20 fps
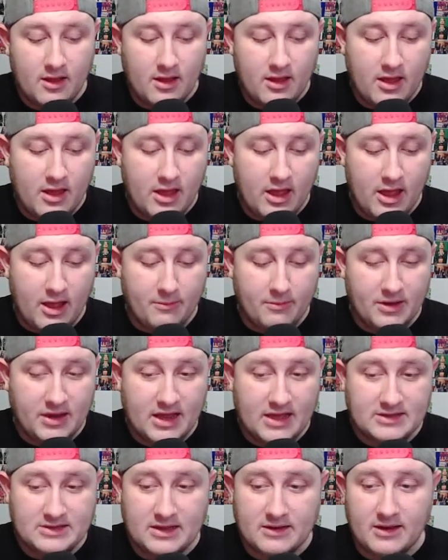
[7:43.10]
But
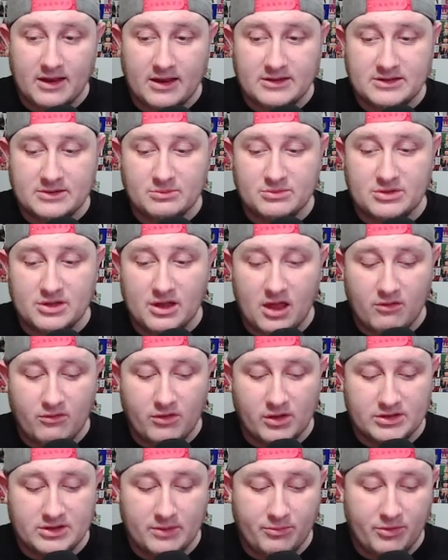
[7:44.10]
yes, it seems that
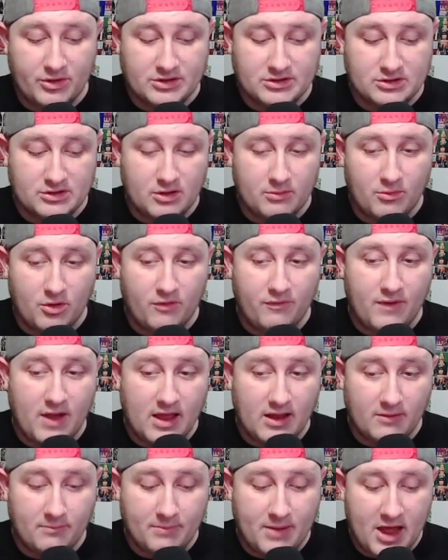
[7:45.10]
Roxanne Perez is on a more
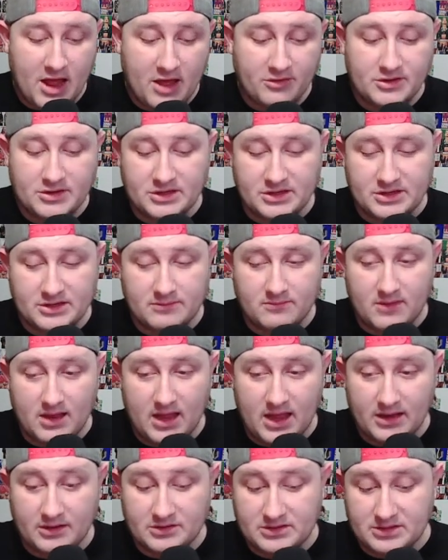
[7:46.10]
violent path. She
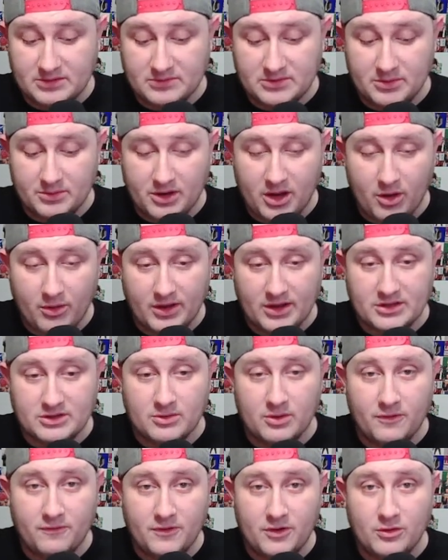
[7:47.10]
seems to be going
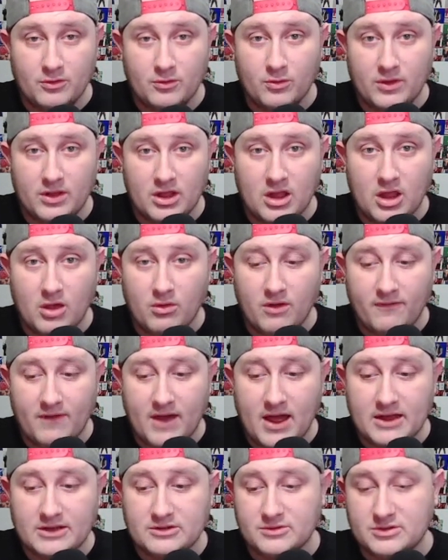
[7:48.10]
into a feud with Lola
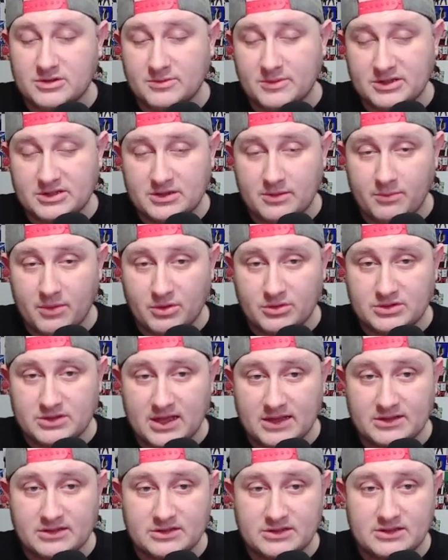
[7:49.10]
Vice, which makes the most
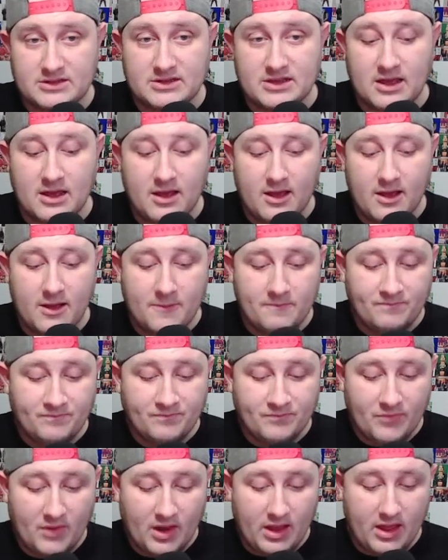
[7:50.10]
sense.
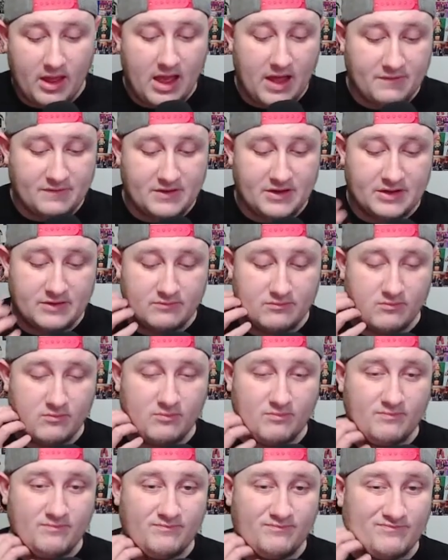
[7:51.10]
After
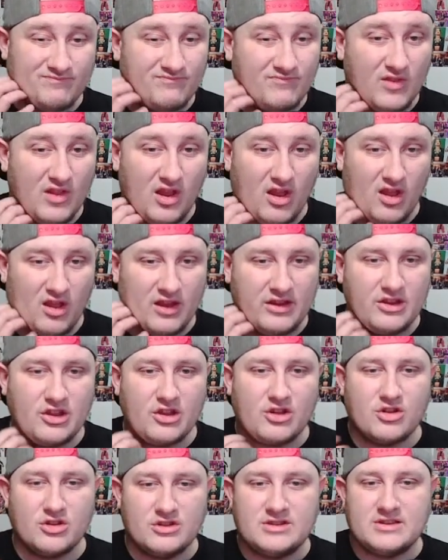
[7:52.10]
you
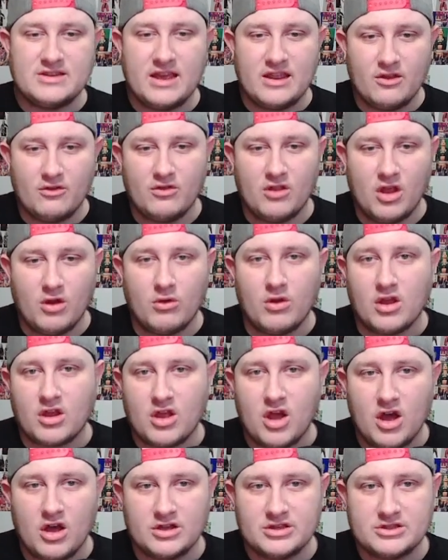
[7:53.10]
could say that Lola
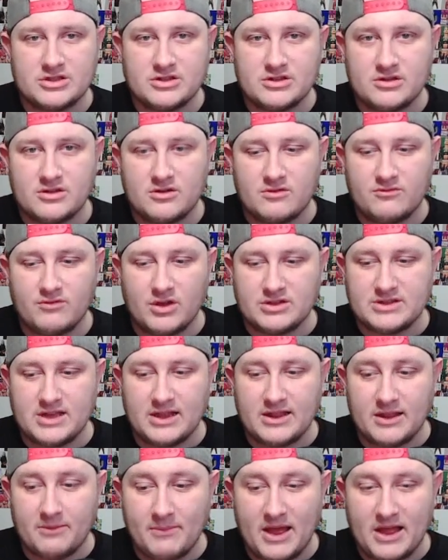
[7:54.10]
cost
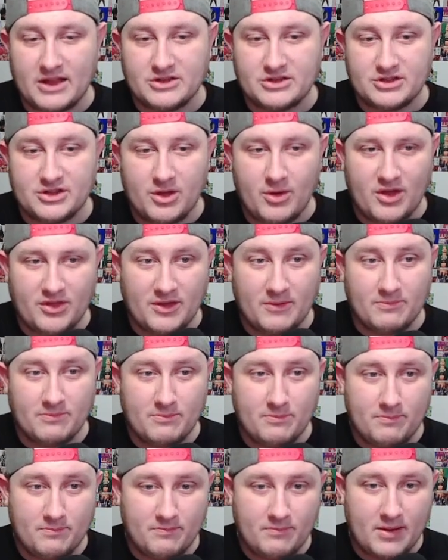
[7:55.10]
Roxanne the match, though I think
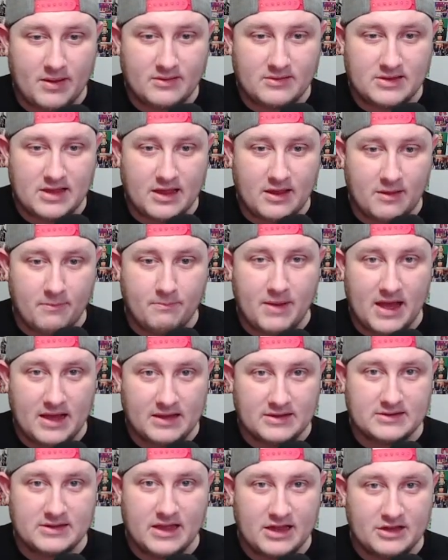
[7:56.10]
Tatum
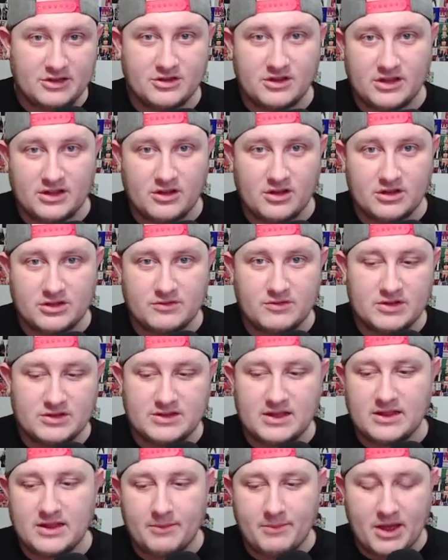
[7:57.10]
Paxley actually cost
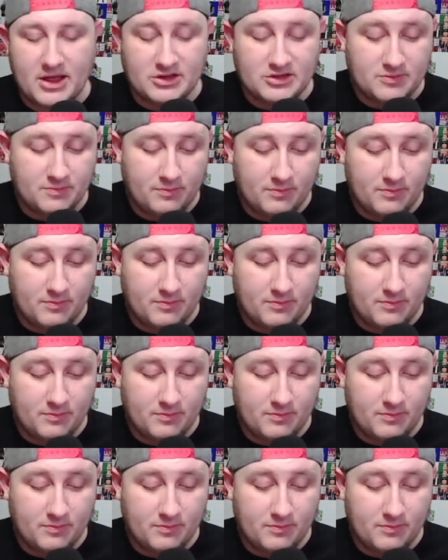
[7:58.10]
Roxanne the match.